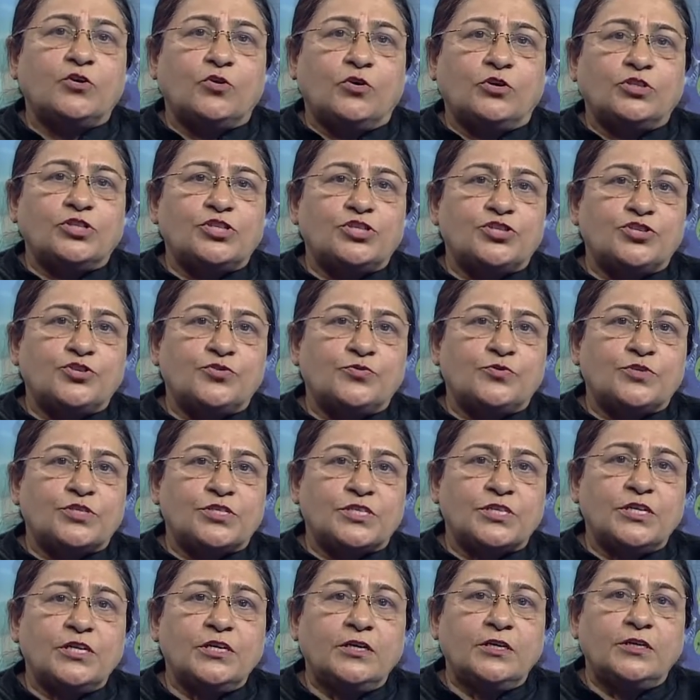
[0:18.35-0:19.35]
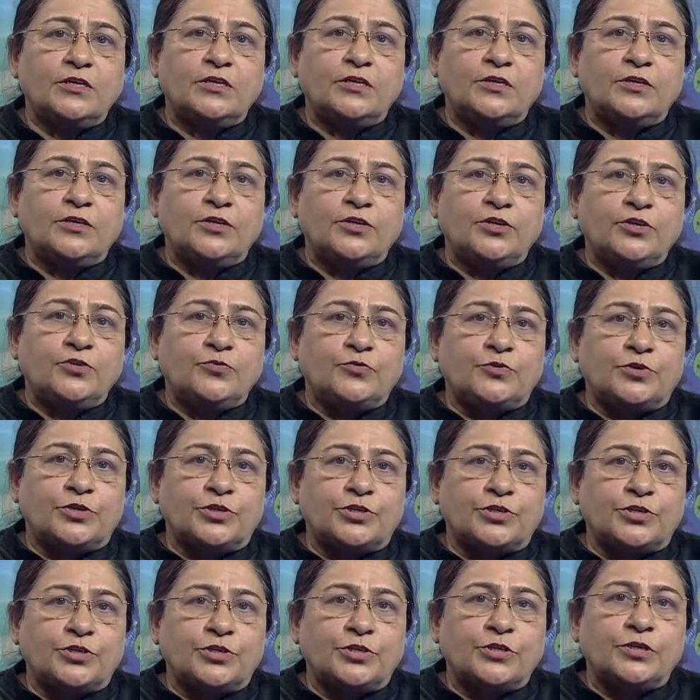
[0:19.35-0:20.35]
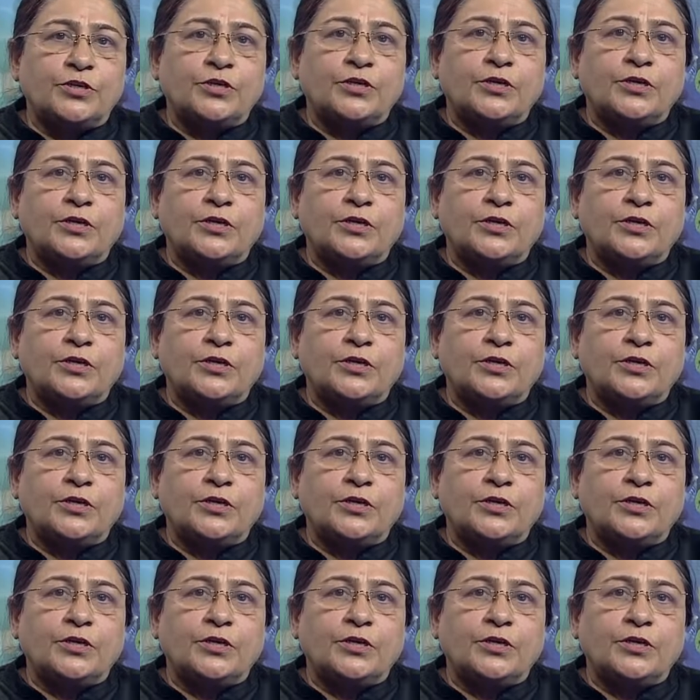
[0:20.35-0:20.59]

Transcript: constitutes the nutrition.